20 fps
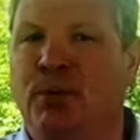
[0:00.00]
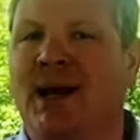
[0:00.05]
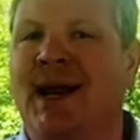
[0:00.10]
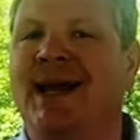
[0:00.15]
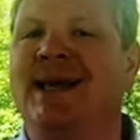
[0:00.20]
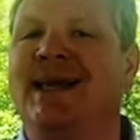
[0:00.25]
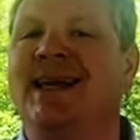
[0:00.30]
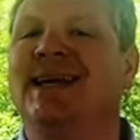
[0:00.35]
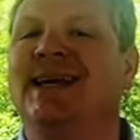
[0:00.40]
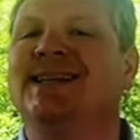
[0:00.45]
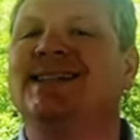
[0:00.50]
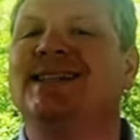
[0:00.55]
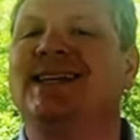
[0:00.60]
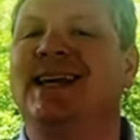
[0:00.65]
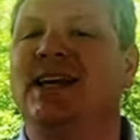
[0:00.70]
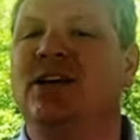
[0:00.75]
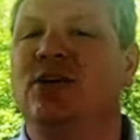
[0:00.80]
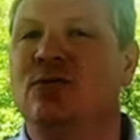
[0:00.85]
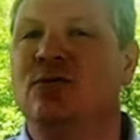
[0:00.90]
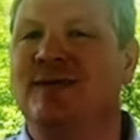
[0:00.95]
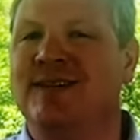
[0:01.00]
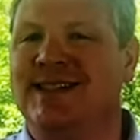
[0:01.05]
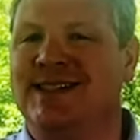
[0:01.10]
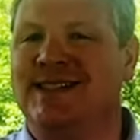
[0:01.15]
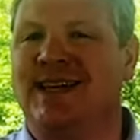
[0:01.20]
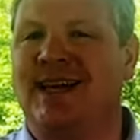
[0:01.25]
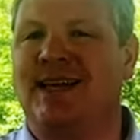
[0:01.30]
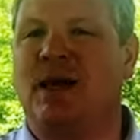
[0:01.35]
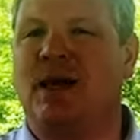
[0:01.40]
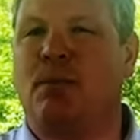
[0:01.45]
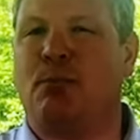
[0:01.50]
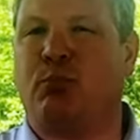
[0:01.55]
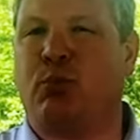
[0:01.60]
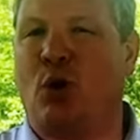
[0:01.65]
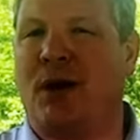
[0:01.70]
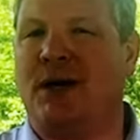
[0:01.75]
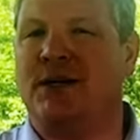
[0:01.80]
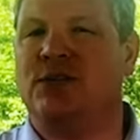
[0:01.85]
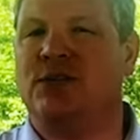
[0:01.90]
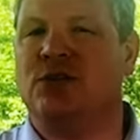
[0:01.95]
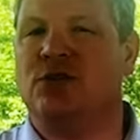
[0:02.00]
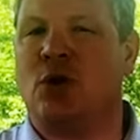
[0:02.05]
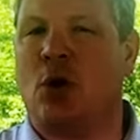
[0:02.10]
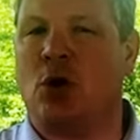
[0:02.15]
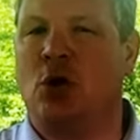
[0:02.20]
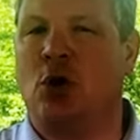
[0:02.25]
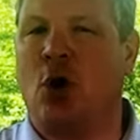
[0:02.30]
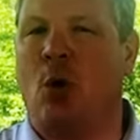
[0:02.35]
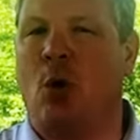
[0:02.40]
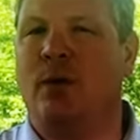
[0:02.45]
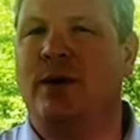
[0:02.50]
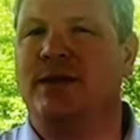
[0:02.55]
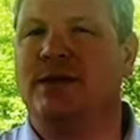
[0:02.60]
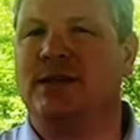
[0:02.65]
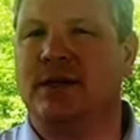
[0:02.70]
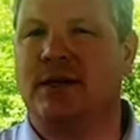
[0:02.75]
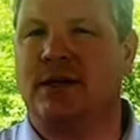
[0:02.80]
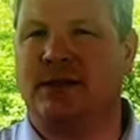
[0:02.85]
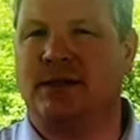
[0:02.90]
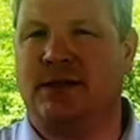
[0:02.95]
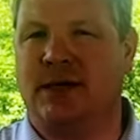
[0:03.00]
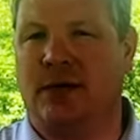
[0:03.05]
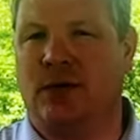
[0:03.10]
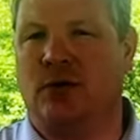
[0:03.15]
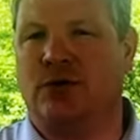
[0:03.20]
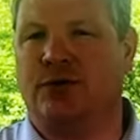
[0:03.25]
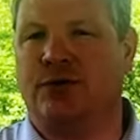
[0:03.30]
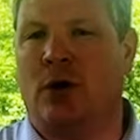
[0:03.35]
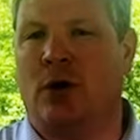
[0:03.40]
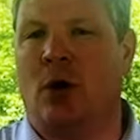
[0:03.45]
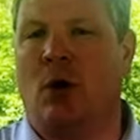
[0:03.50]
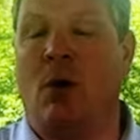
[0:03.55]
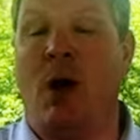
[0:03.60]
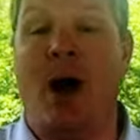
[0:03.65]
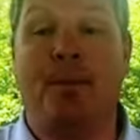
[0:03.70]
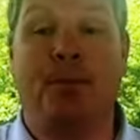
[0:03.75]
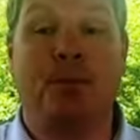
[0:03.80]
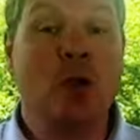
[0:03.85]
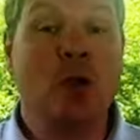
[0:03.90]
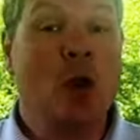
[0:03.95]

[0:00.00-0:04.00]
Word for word: I continue to say that prices are going to continue to go up.